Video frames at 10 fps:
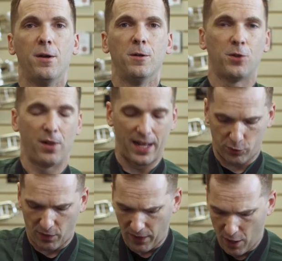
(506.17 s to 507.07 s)
So let's
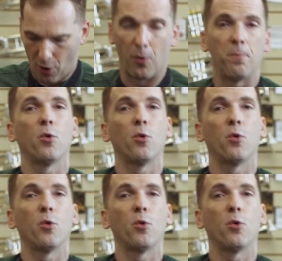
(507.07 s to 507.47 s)
review.